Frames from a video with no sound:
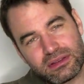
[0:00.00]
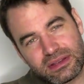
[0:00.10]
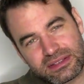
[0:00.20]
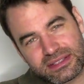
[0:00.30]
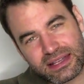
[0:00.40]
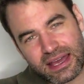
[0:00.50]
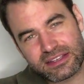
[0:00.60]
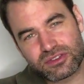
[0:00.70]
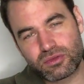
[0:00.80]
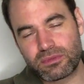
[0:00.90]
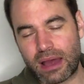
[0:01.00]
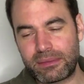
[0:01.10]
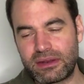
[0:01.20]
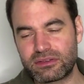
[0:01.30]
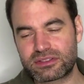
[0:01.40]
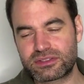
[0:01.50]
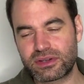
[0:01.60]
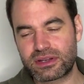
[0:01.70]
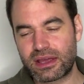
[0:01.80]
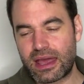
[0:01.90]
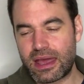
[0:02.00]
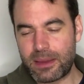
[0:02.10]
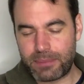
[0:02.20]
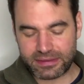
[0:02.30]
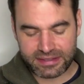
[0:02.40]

this nice umami notes to it. But